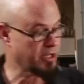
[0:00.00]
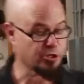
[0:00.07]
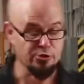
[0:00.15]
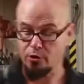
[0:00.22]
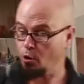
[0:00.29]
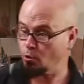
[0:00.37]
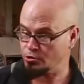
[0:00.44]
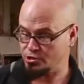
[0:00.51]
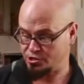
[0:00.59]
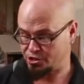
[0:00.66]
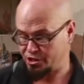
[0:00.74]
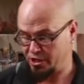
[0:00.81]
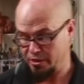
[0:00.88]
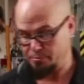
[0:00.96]
make sure it holds its
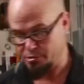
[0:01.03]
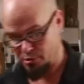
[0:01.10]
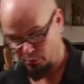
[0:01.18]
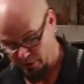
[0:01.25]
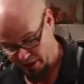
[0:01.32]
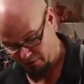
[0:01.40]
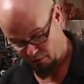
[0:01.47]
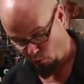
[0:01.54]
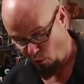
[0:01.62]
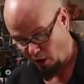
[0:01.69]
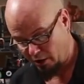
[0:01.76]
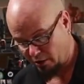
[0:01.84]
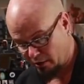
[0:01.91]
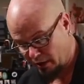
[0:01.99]
shape. So we have our
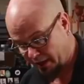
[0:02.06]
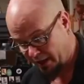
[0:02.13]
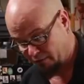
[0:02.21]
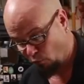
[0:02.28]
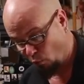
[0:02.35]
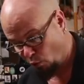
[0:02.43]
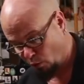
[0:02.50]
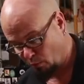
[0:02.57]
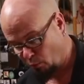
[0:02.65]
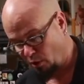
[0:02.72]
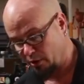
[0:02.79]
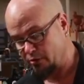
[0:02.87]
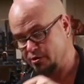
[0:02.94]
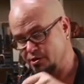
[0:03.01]
water. I have warm
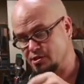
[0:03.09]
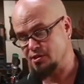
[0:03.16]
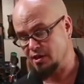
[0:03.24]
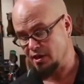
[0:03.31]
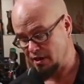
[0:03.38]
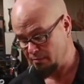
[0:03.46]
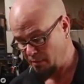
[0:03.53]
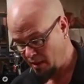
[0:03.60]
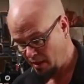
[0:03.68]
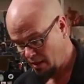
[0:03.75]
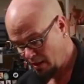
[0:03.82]
water this time.